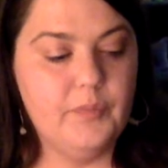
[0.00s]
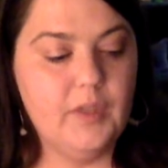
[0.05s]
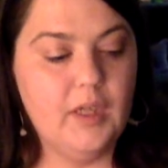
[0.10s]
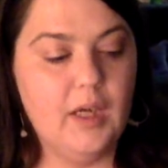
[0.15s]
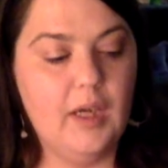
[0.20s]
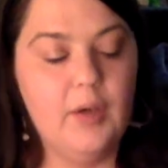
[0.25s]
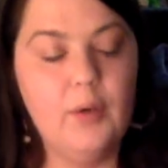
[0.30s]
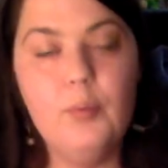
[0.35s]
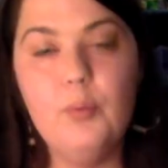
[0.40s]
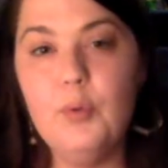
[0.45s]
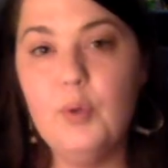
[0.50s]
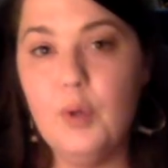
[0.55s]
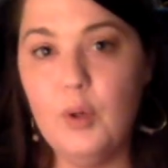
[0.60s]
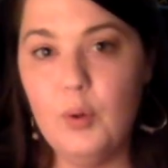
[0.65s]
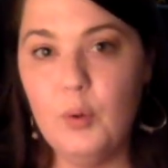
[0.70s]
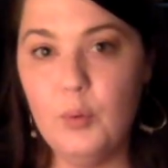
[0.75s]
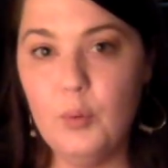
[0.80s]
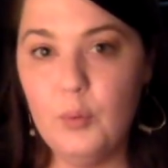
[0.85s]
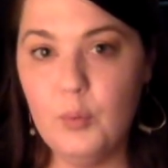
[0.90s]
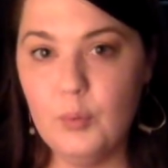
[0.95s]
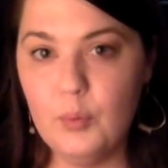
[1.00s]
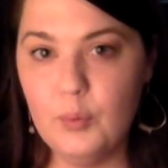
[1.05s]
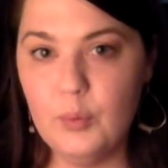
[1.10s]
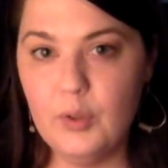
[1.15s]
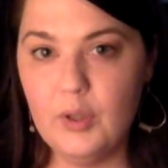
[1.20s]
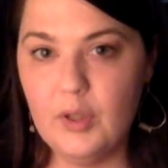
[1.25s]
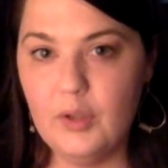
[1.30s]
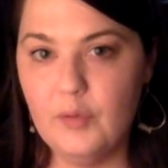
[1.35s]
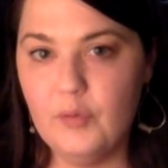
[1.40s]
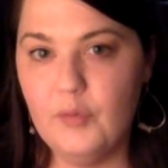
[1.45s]
I don't know
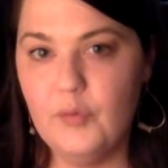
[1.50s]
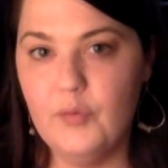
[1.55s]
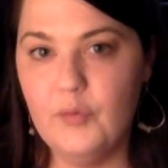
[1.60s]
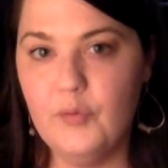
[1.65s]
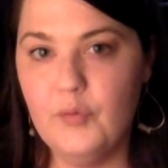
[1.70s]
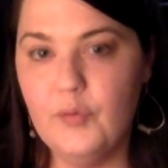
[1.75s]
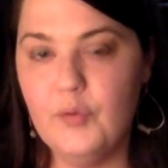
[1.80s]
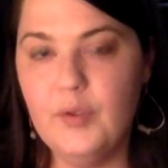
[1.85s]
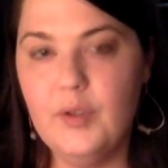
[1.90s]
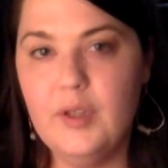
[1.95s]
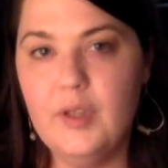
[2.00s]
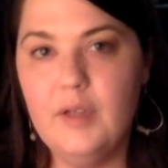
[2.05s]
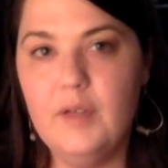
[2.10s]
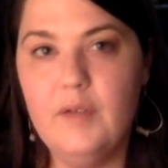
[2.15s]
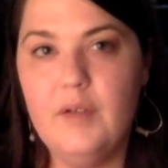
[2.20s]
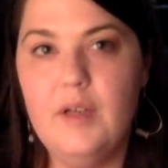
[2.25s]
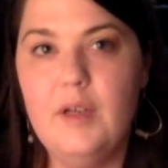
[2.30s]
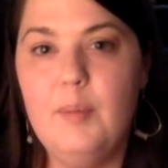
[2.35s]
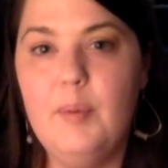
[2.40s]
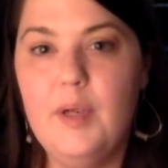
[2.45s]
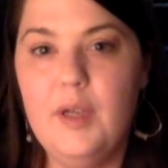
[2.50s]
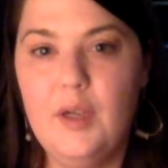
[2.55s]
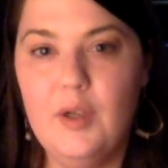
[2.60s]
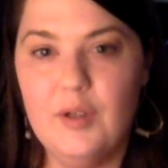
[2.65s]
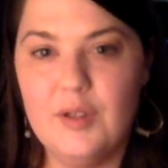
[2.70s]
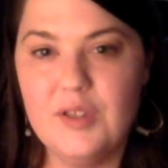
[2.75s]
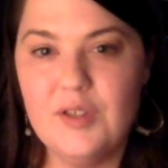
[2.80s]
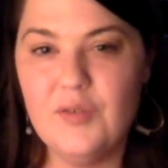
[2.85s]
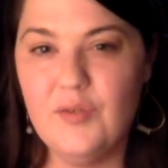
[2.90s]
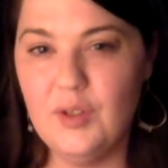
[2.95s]
if anybody
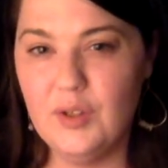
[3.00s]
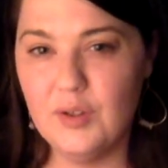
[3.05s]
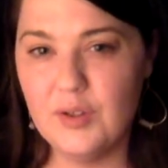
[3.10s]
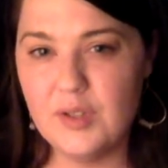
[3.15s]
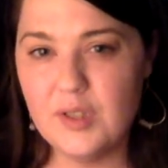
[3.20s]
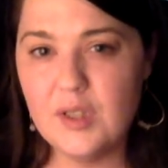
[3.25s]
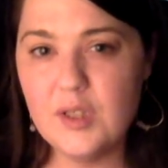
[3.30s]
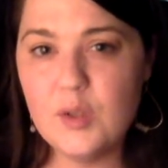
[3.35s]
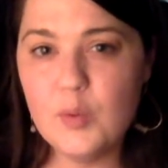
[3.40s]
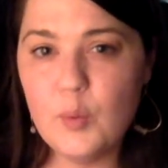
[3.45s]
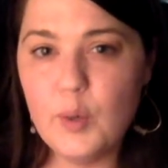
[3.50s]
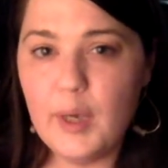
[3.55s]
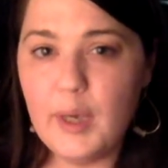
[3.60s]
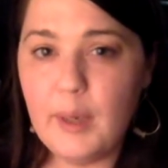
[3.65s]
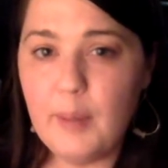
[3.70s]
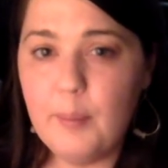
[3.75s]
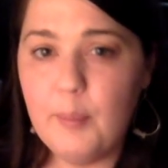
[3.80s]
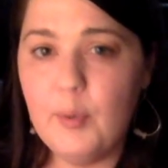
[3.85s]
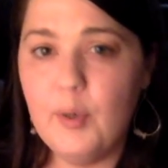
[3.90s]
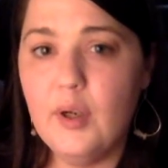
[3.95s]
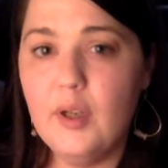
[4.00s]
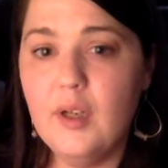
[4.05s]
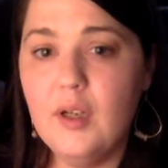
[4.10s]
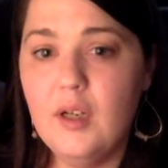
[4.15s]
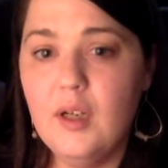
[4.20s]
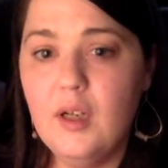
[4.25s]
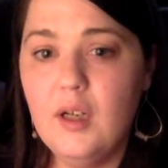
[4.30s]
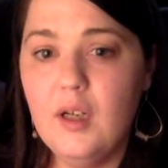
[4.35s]
else feels this way, but